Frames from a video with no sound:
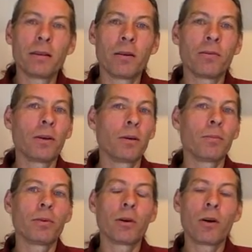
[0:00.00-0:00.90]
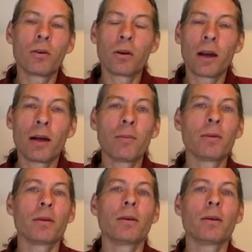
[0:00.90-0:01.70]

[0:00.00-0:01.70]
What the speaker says: of programmed